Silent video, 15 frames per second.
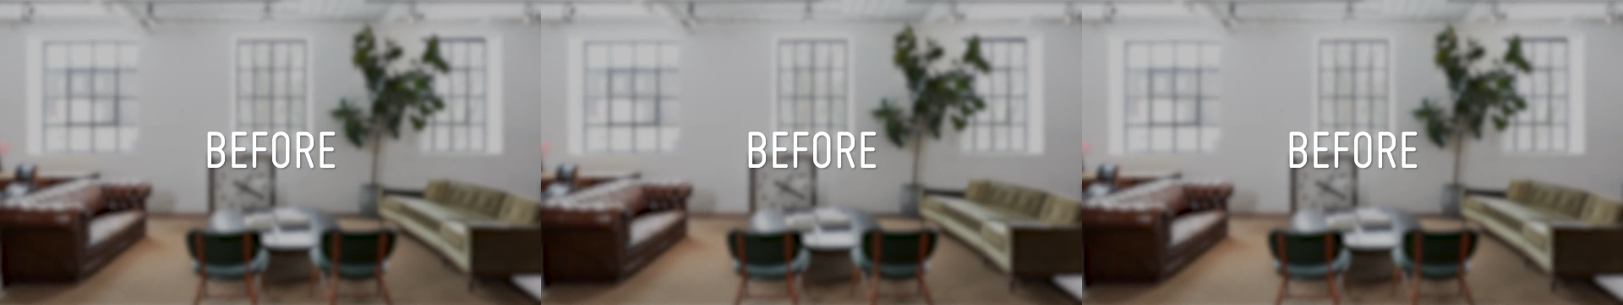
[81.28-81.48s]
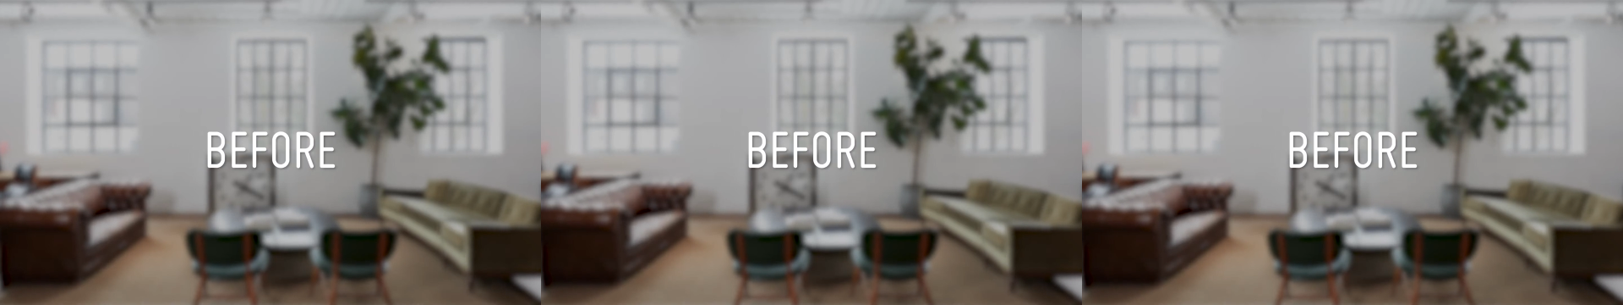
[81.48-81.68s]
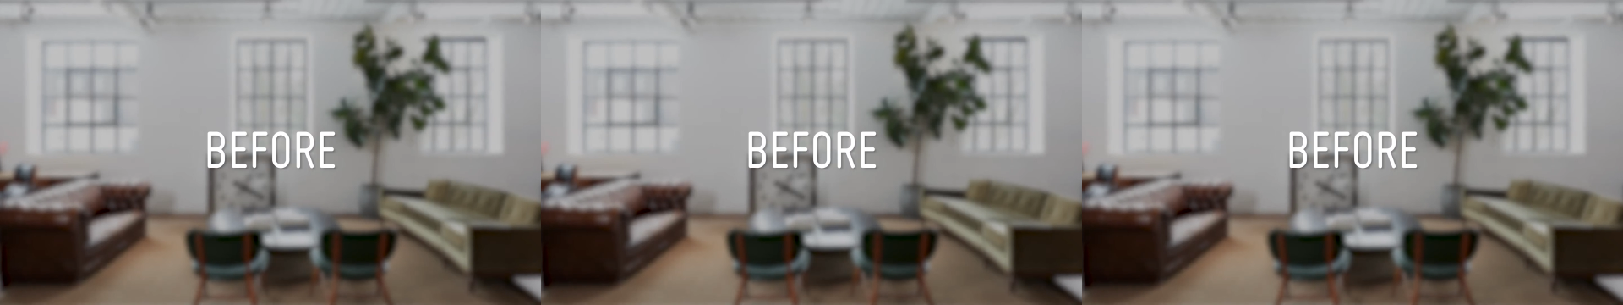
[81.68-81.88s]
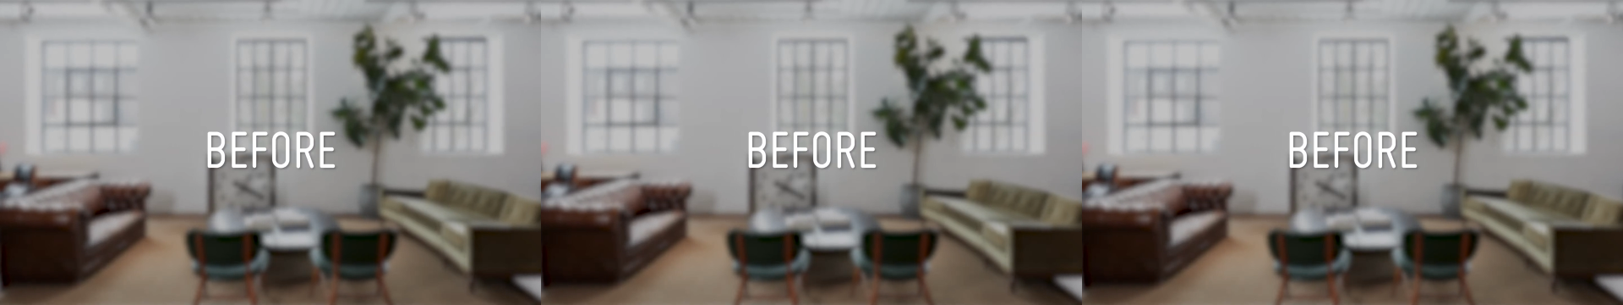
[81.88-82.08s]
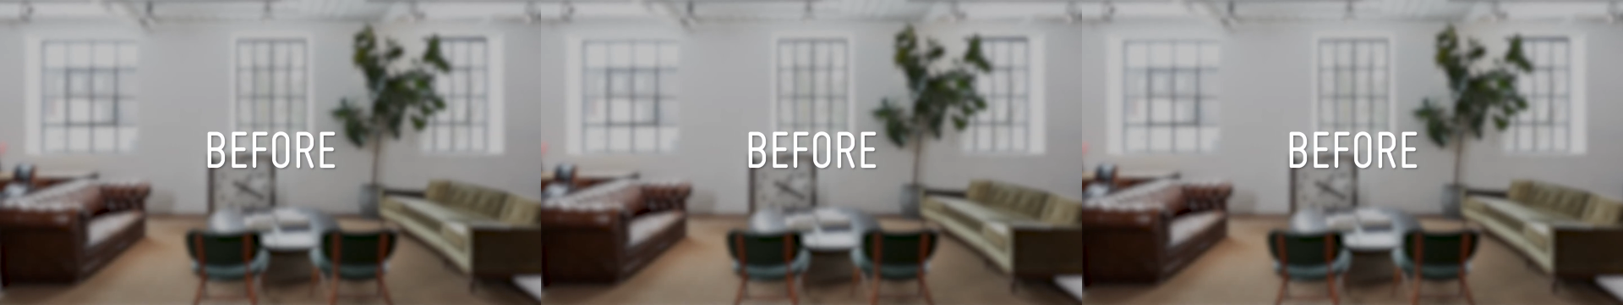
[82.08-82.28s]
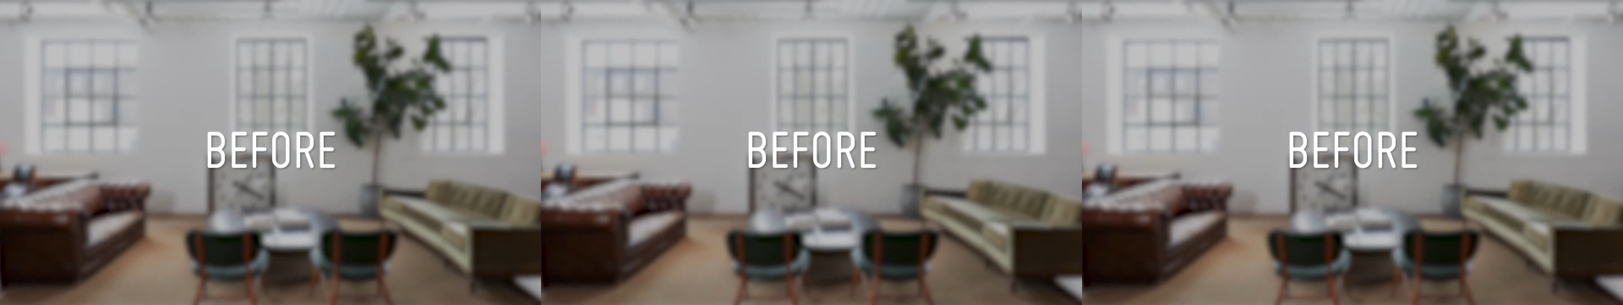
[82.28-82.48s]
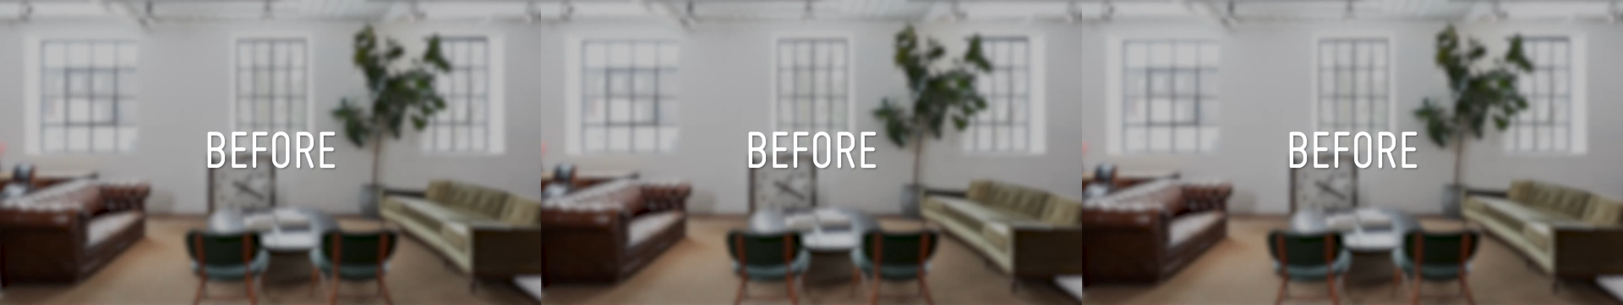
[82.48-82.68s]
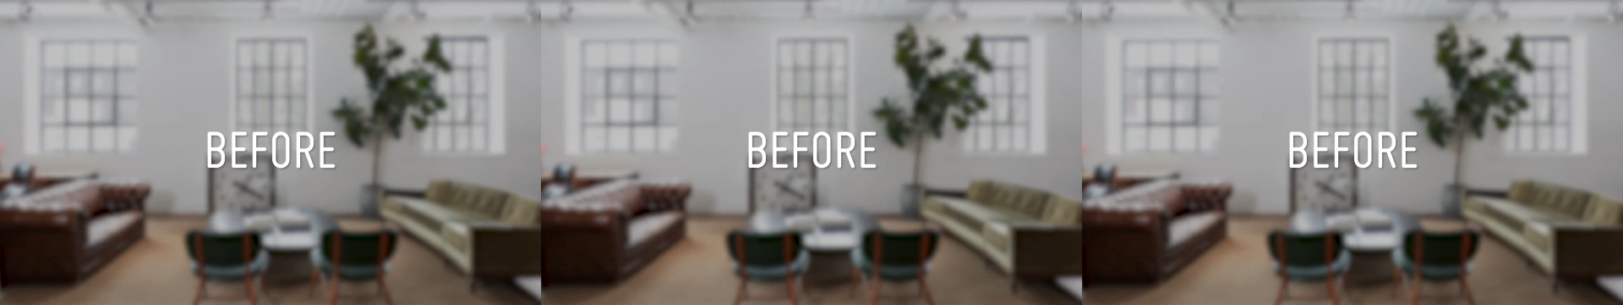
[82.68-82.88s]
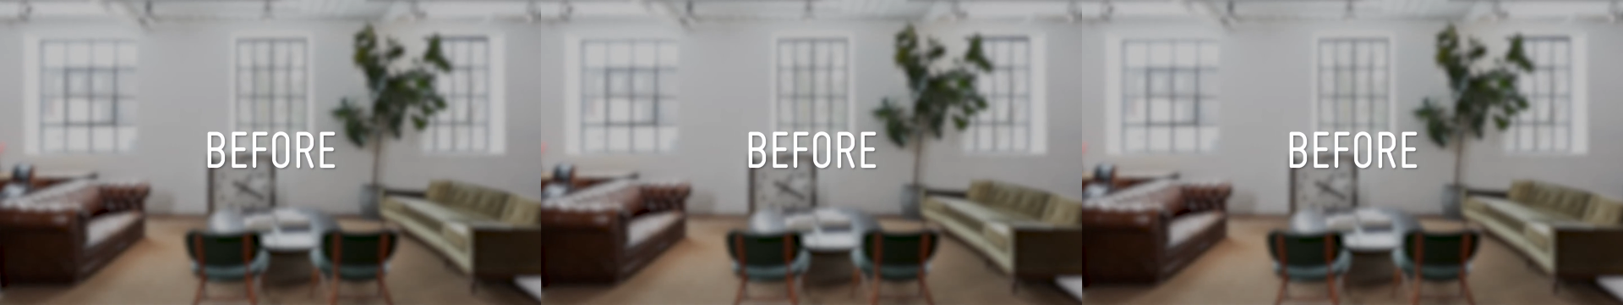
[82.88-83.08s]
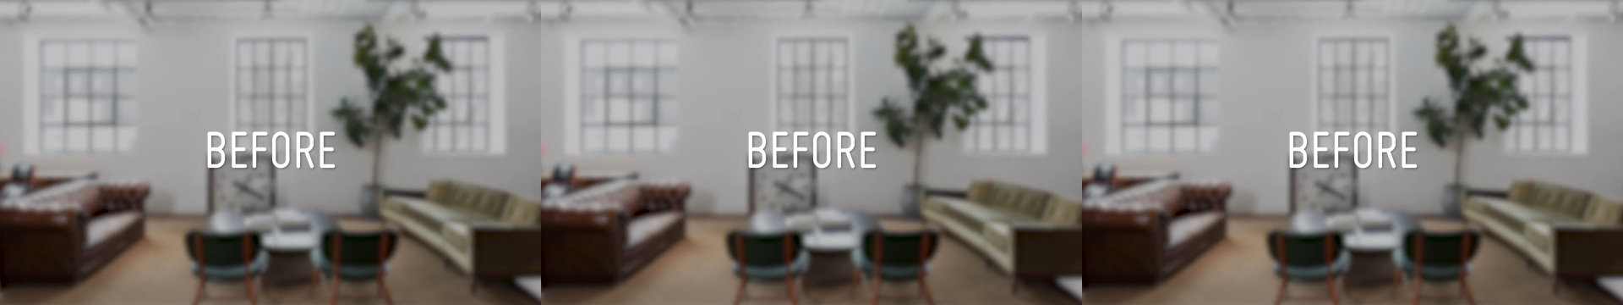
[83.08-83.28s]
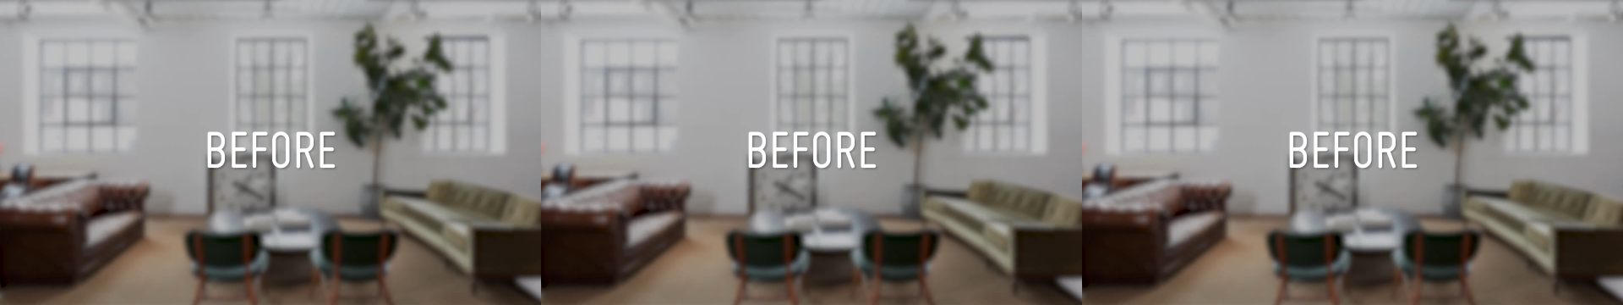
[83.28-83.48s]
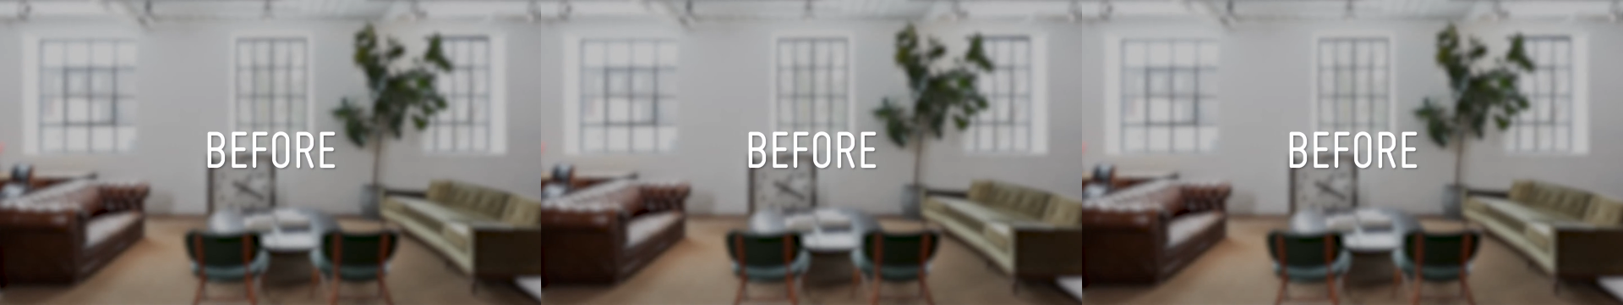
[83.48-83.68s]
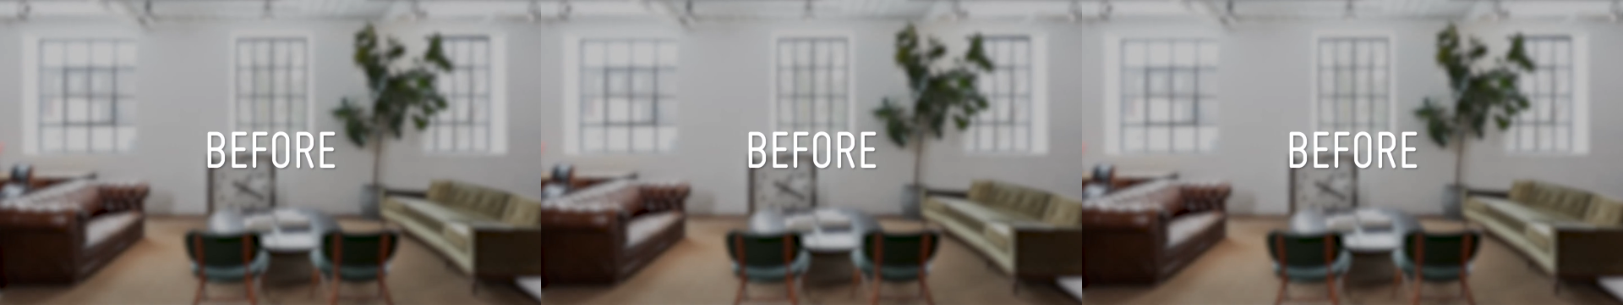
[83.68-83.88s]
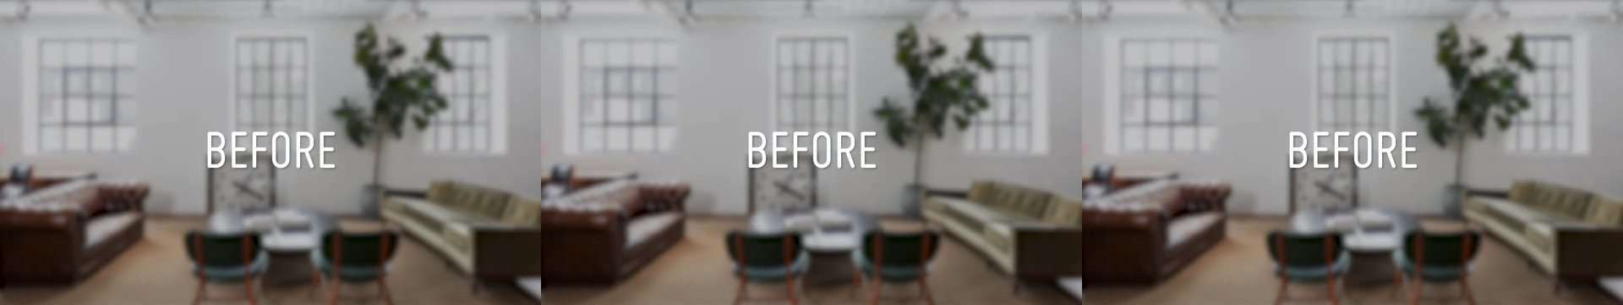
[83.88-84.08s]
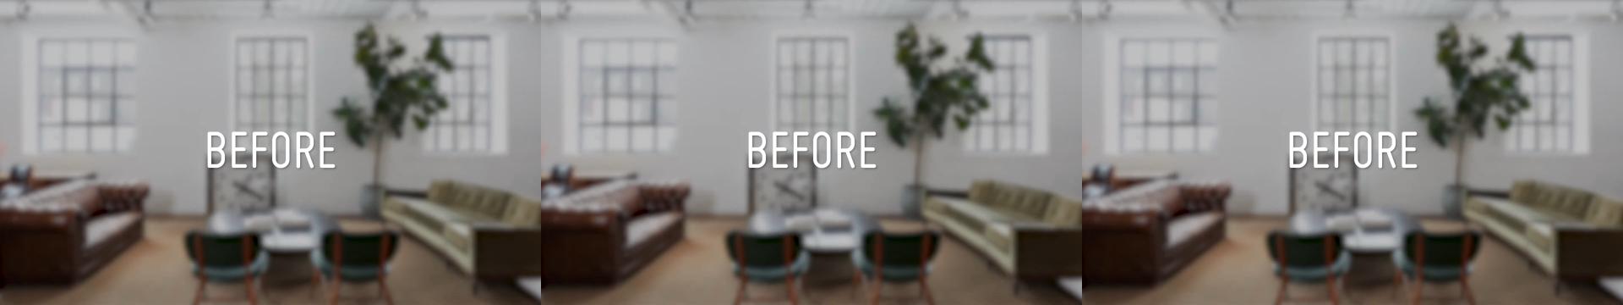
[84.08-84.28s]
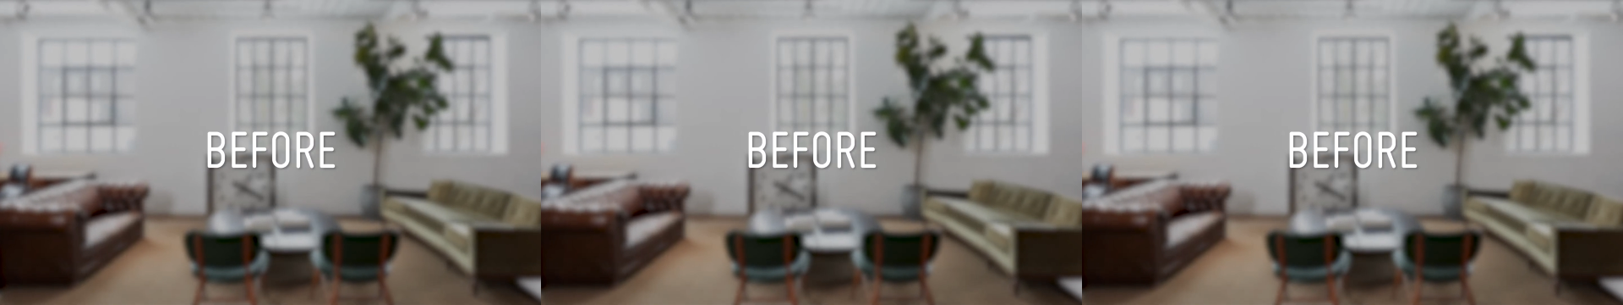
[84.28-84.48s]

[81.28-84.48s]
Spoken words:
No face is visible, so there are no lips to read.